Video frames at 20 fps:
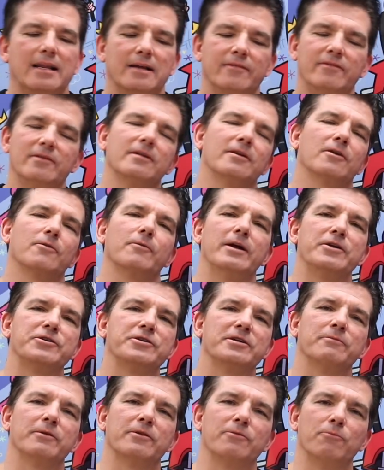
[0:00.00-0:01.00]
love
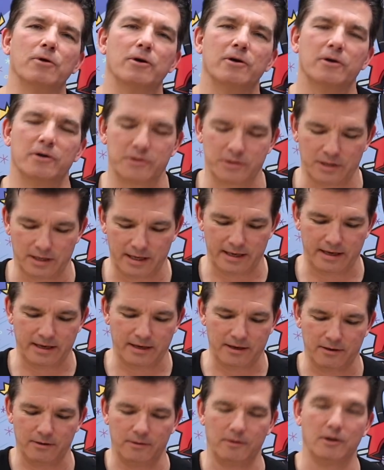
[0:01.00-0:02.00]
alliteration with words like, you
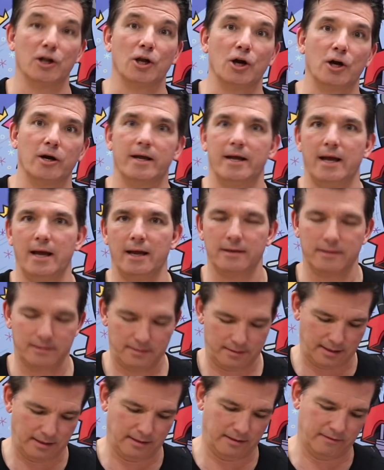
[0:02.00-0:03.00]
know, Clark
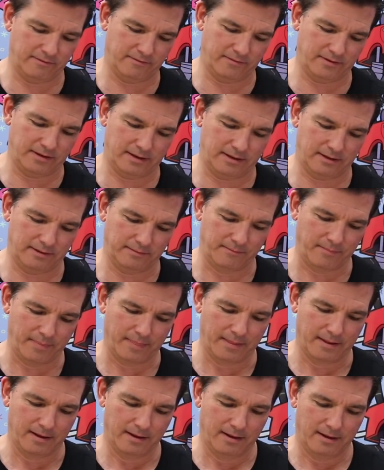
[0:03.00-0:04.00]
Kent. I love,
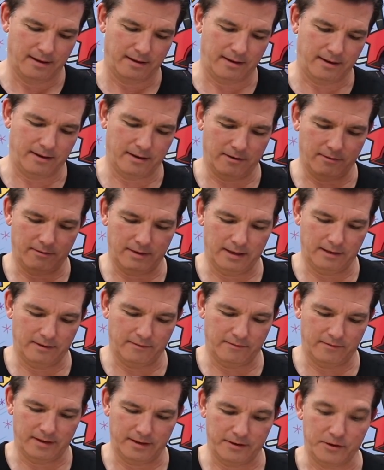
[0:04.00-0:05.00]
you know, I
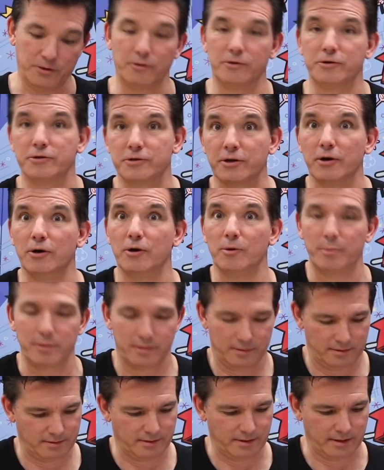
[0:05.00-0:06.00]
love NOOG Scoop,
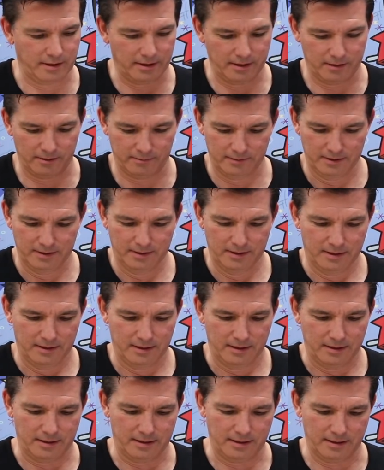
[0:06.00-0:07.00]
you know,
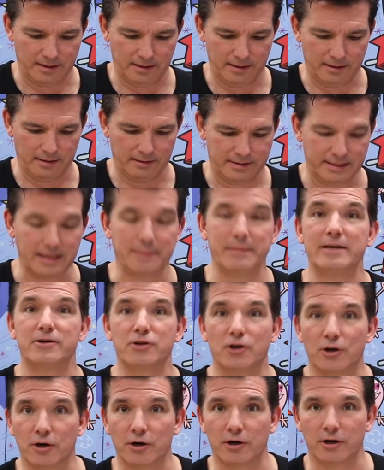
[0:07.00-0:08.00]
Timmy
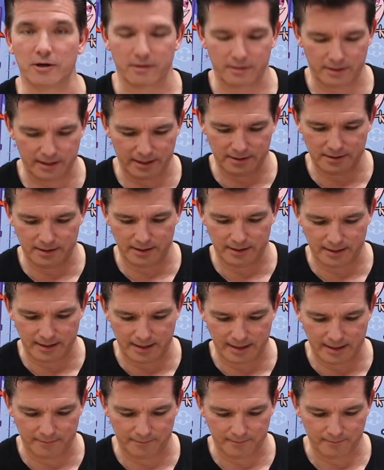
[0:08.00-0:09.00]
Turner, things like
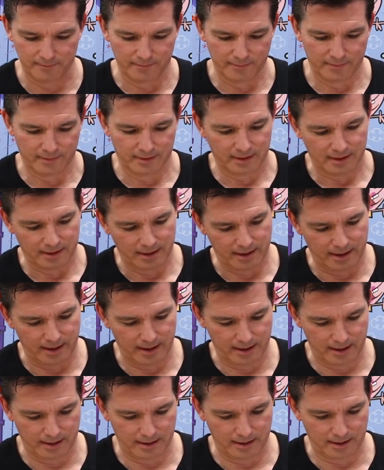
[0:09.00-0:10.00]
that.
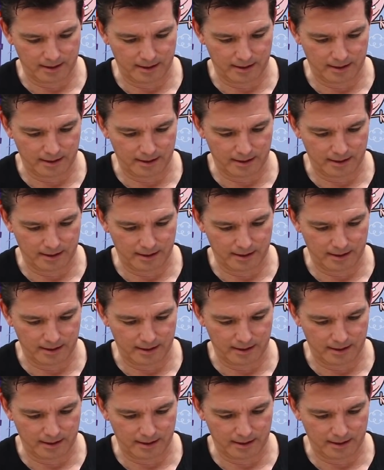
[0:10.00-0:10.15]
And